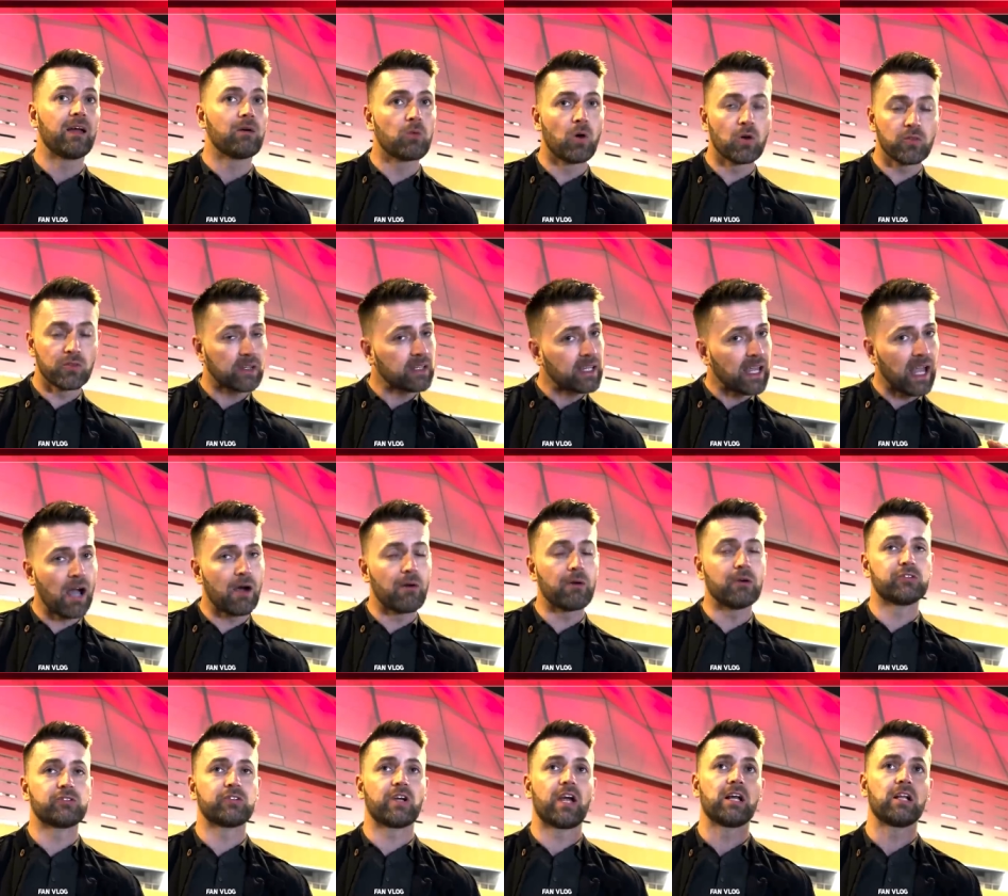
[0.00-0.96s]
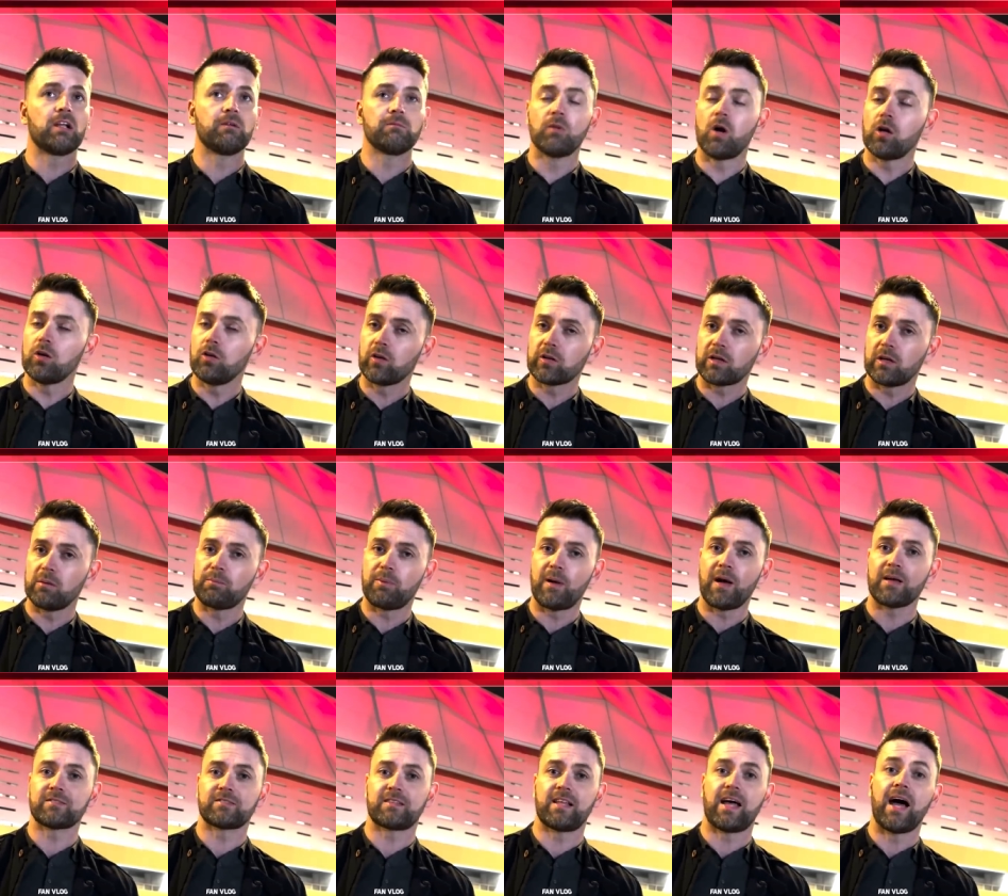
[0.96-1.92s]
It was a get out of jail, I'm not looking
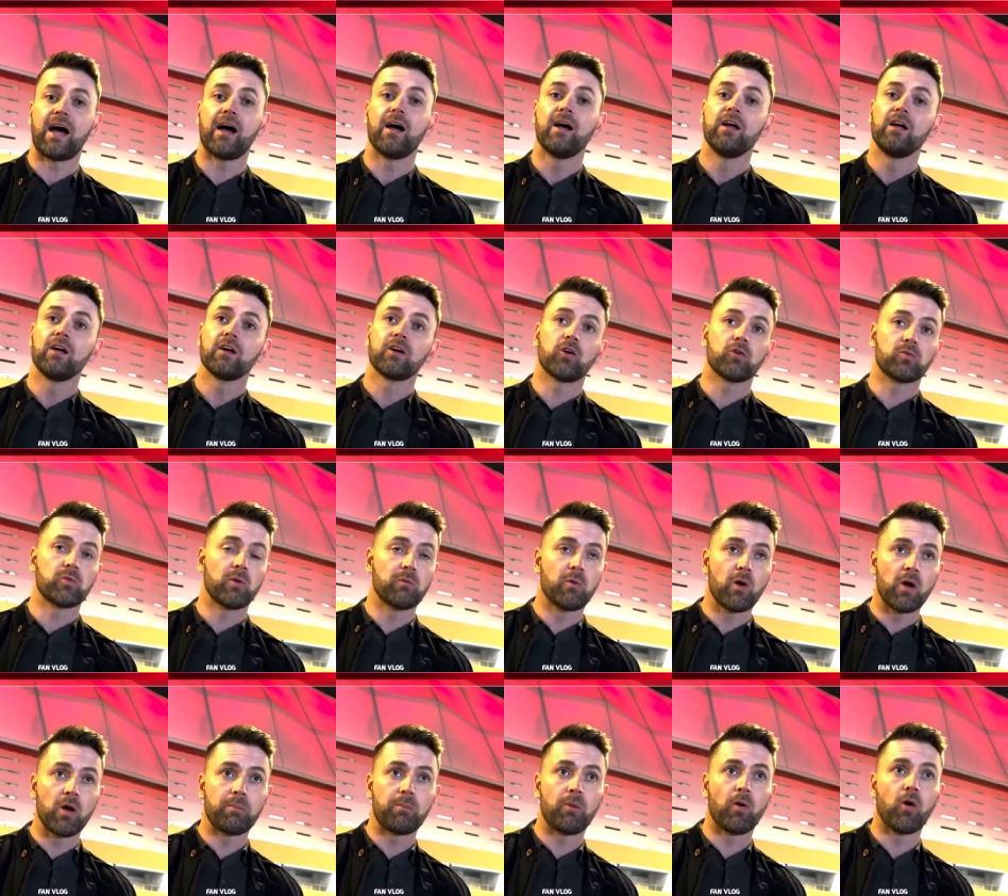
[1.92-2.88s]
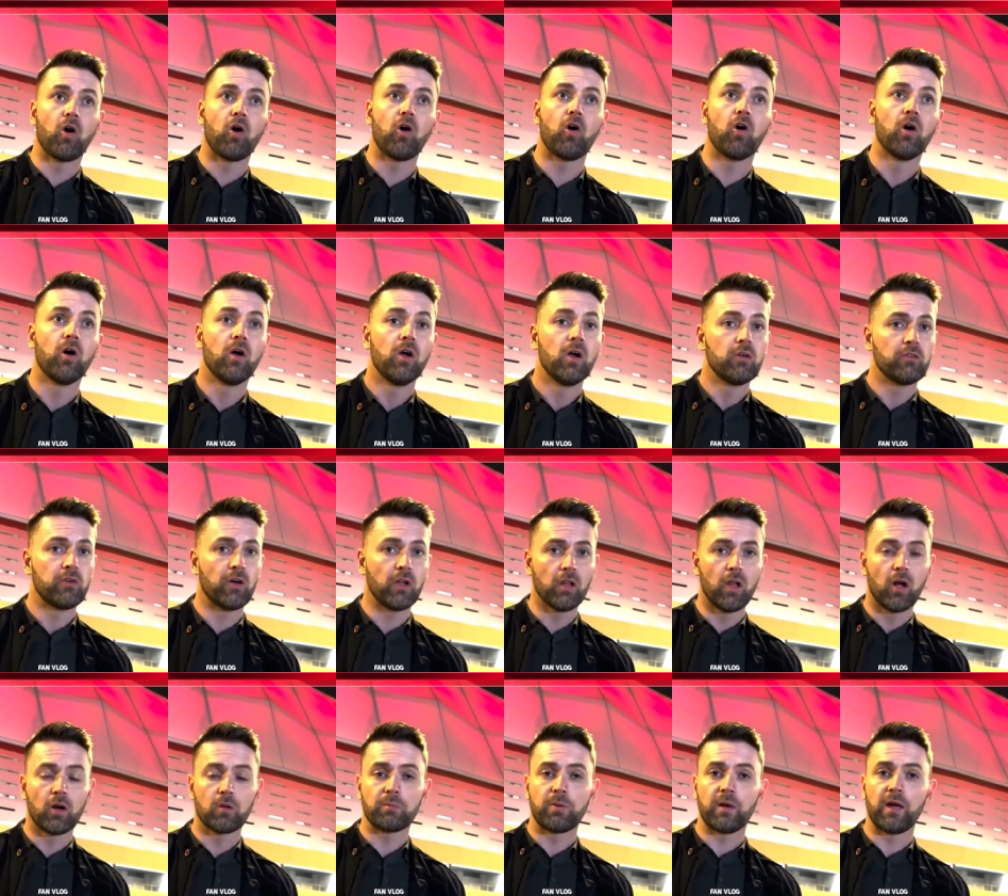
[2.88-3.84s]
past that, because we were poor for
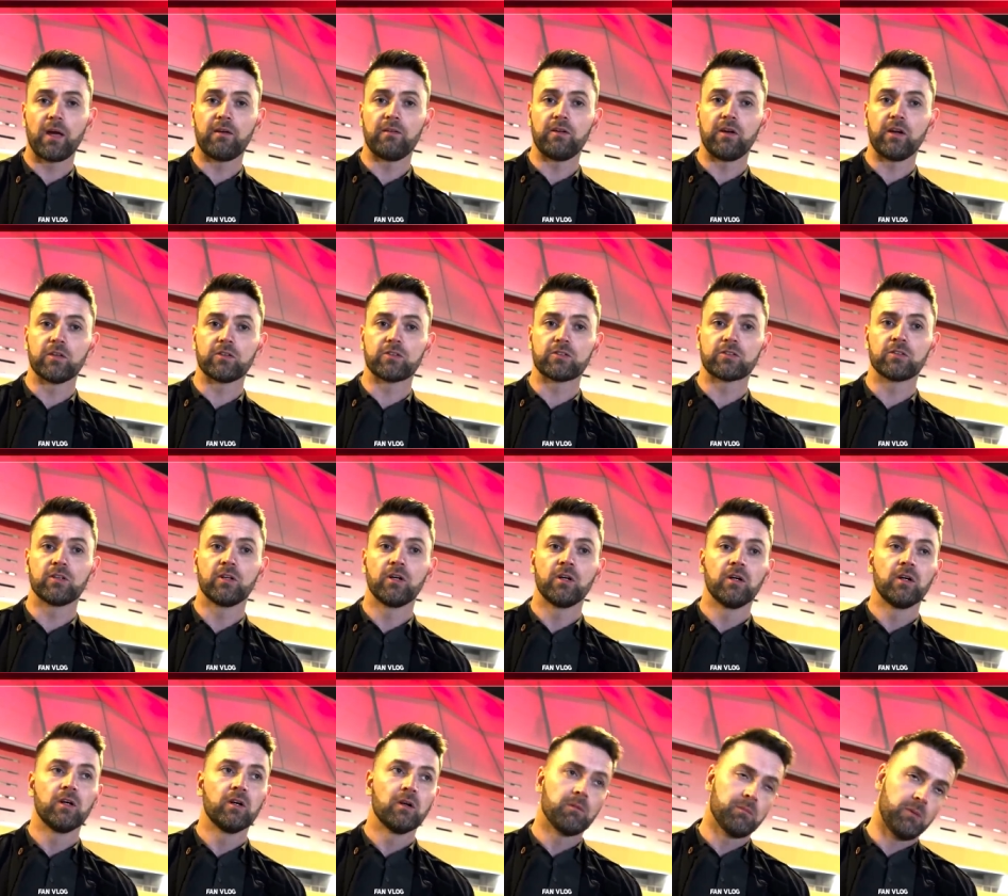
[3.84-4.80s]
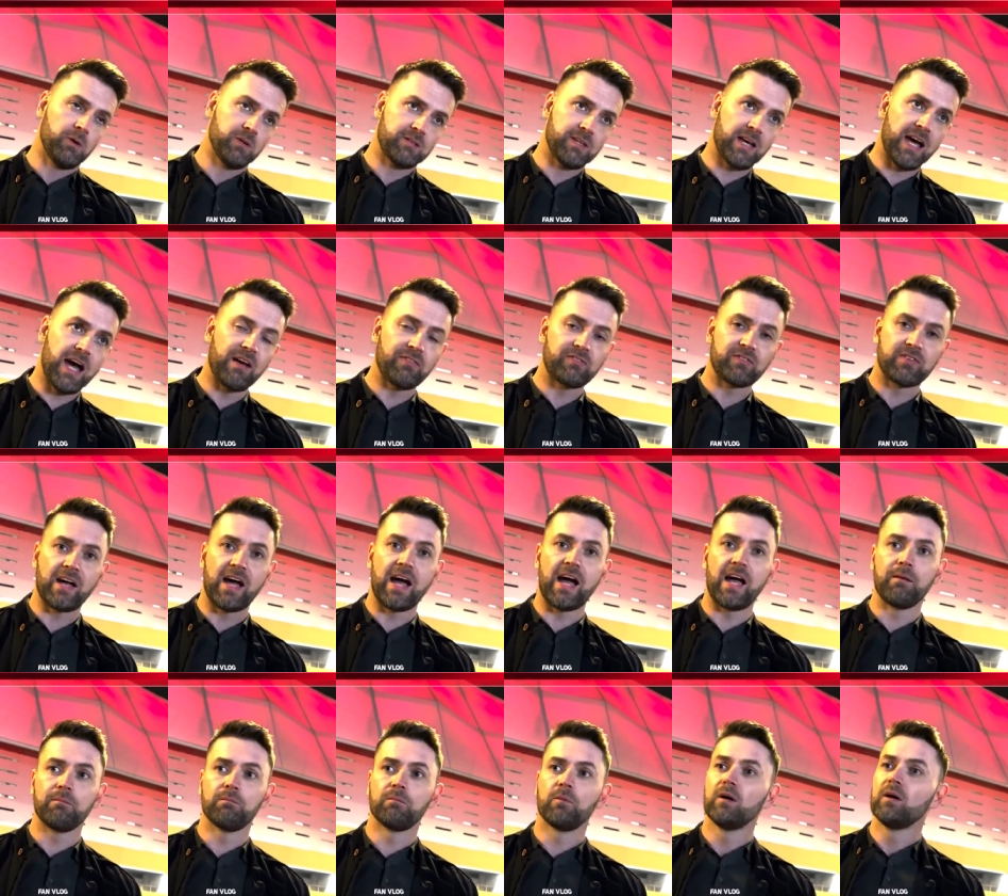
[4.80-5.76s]
long periods. But it's half
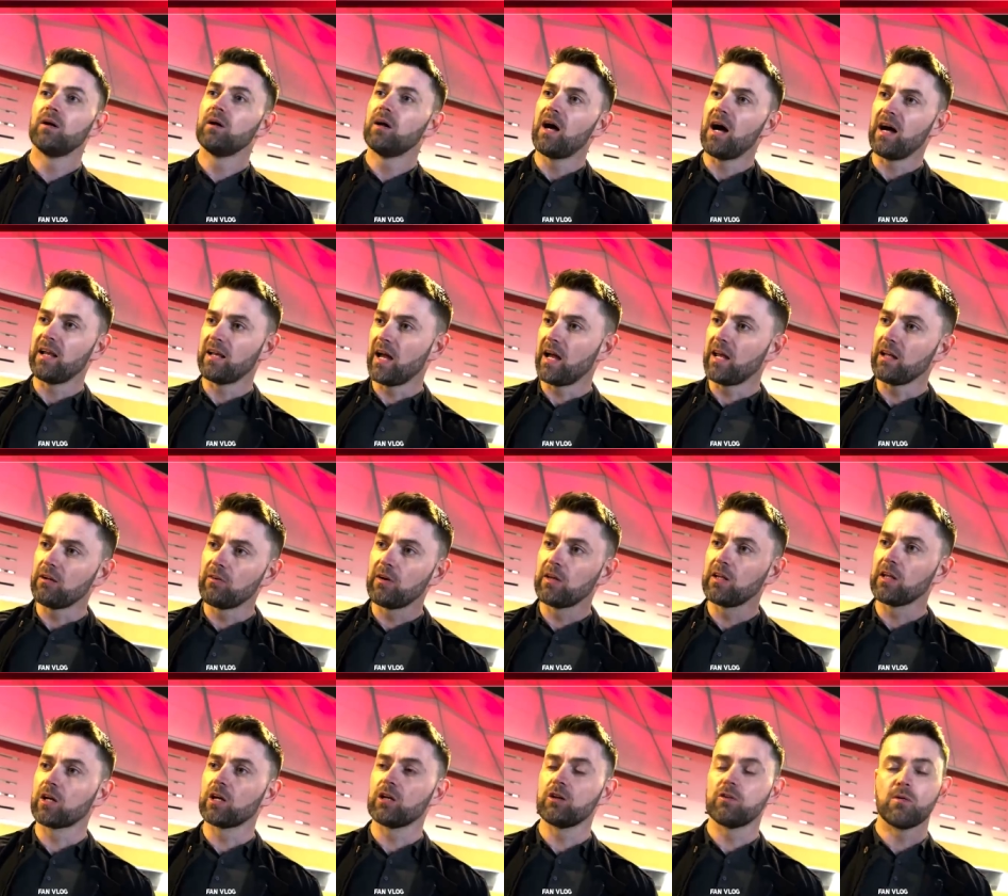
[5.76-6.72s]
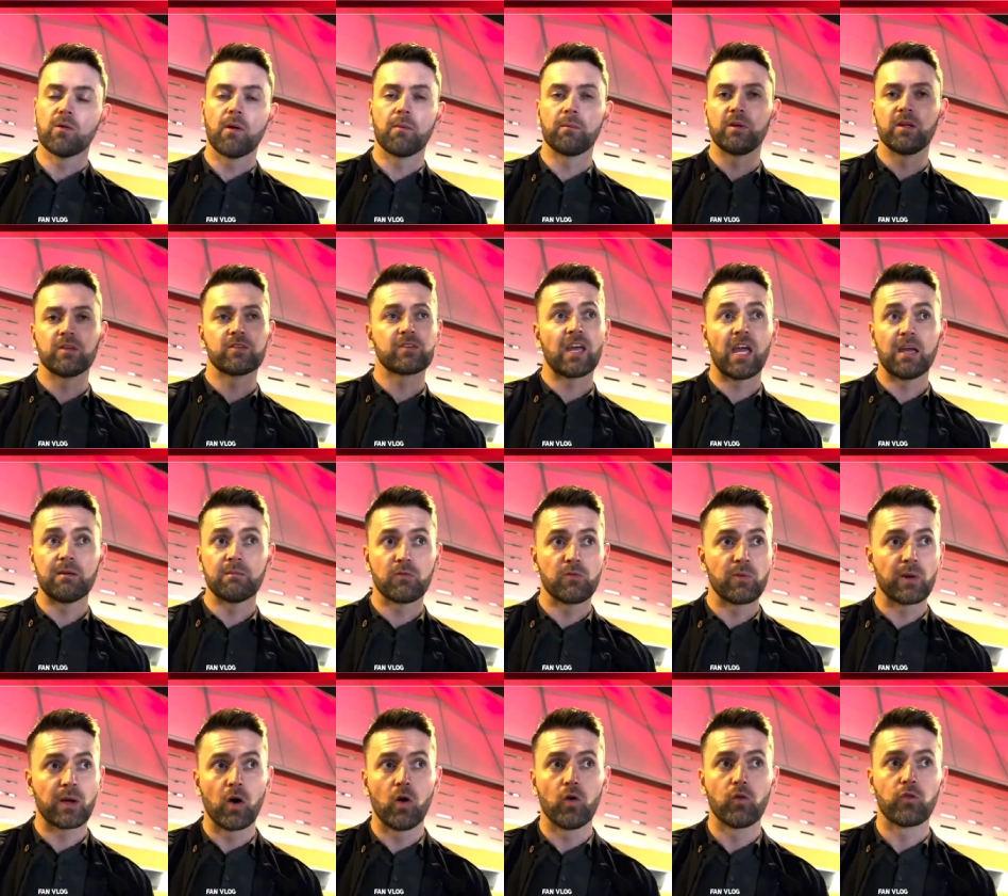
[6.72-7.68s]
time, and are you really going to remember this game if
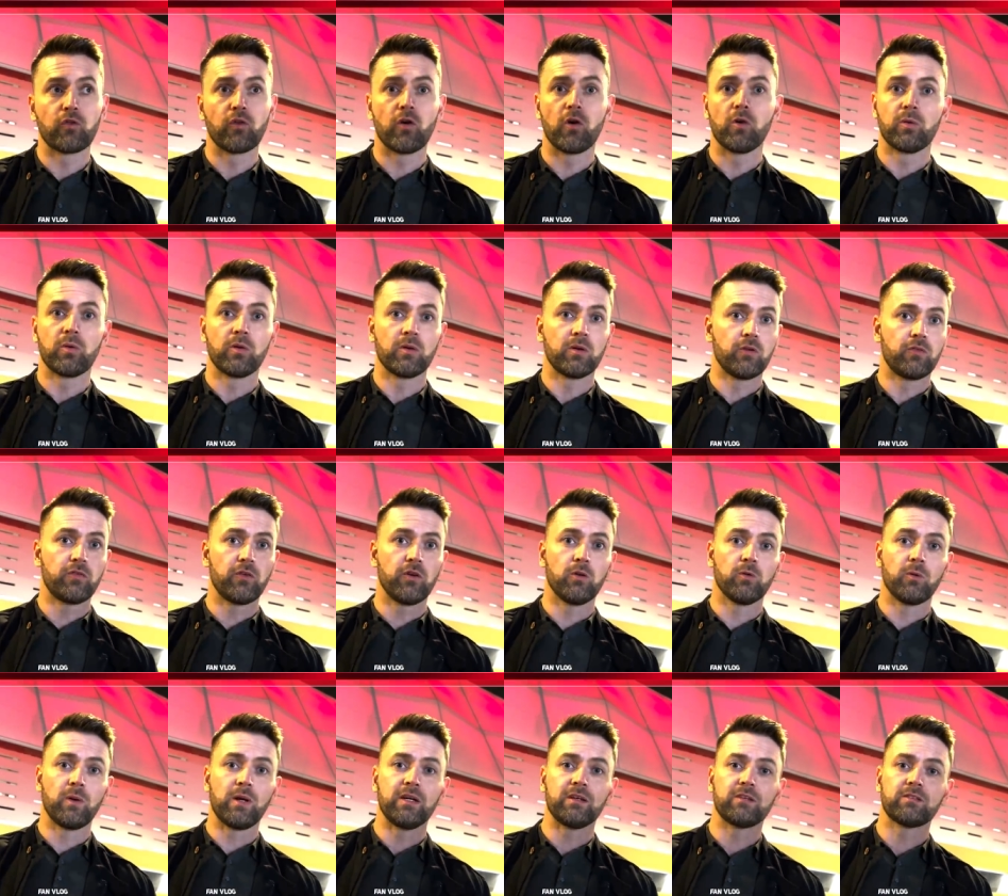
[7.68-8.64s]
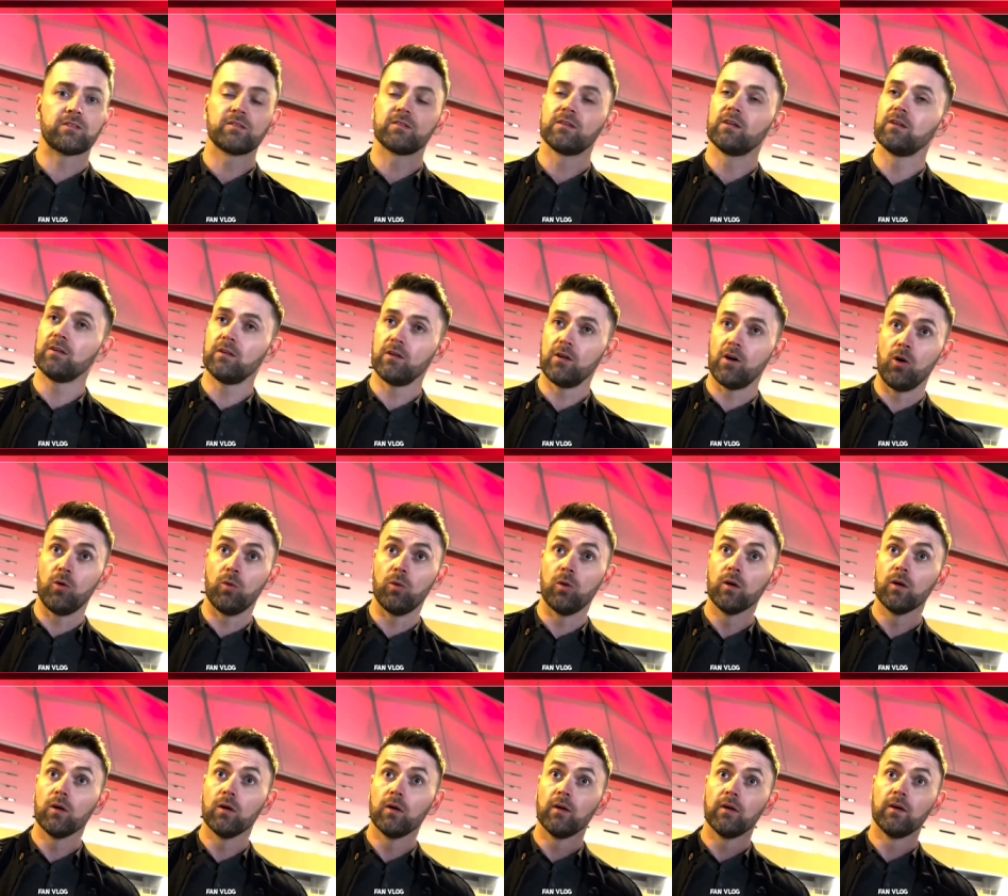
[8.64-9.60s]
we go through in a few weeks? No.
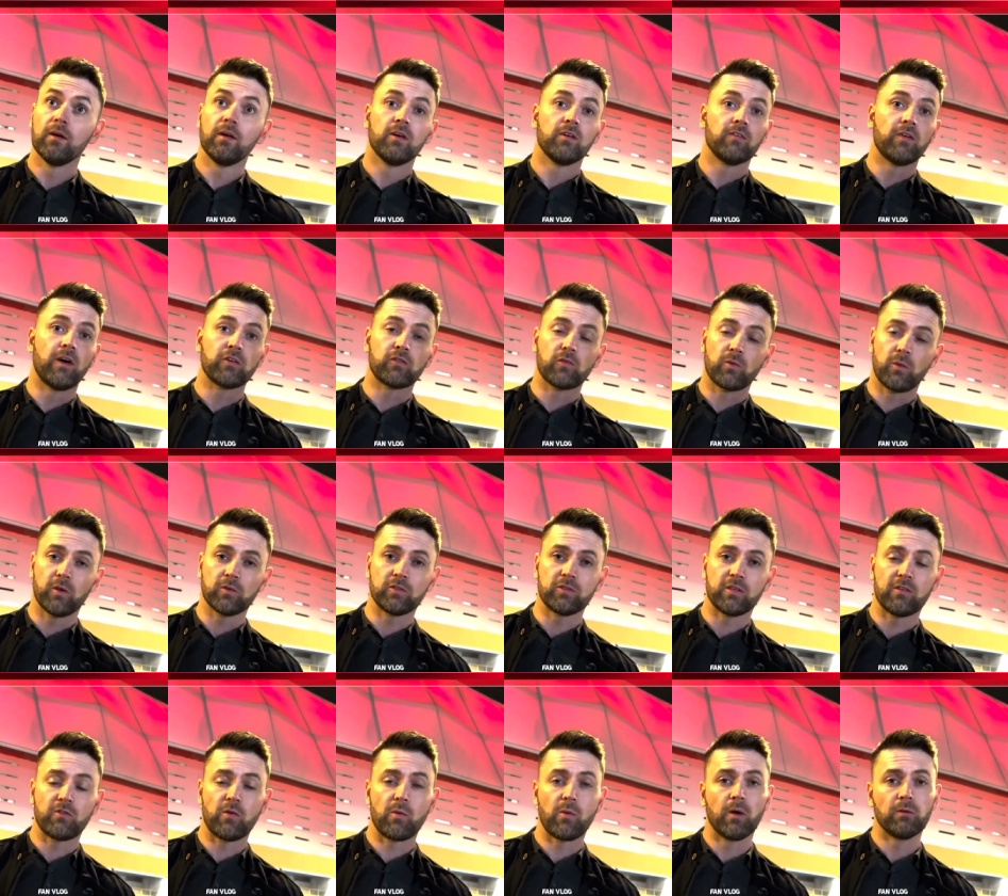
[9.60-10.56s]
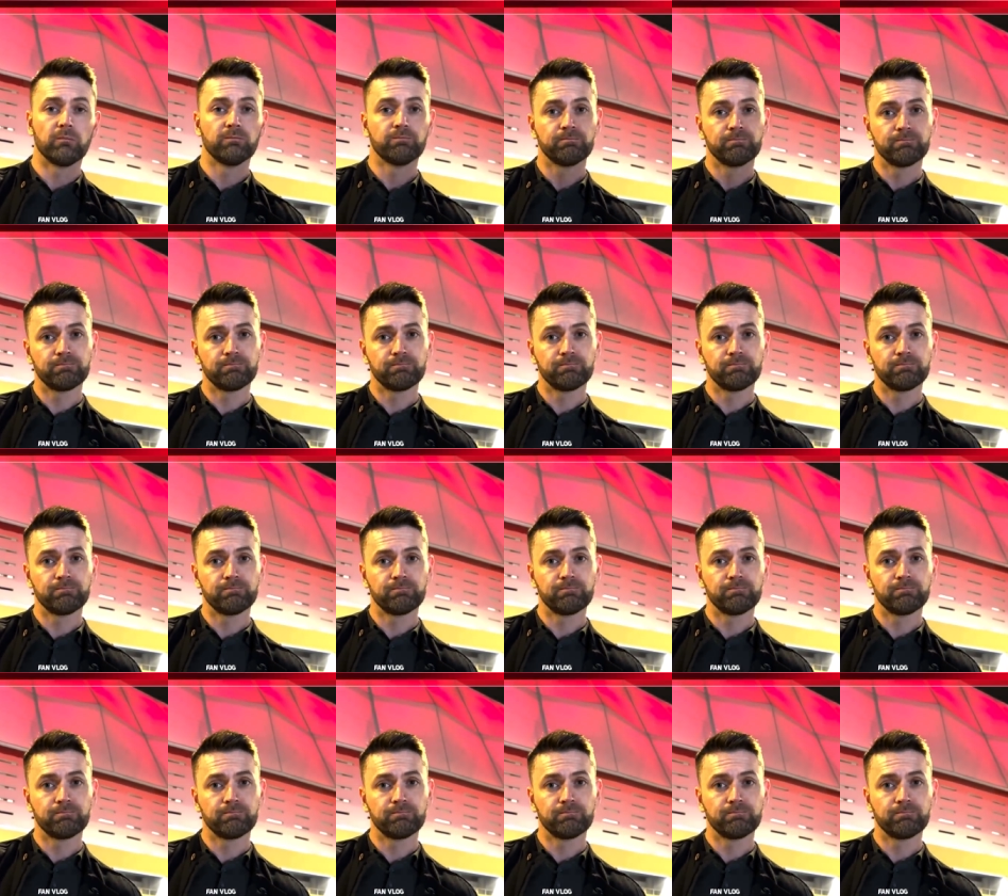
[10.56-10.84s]
Thanks for watching, everyone.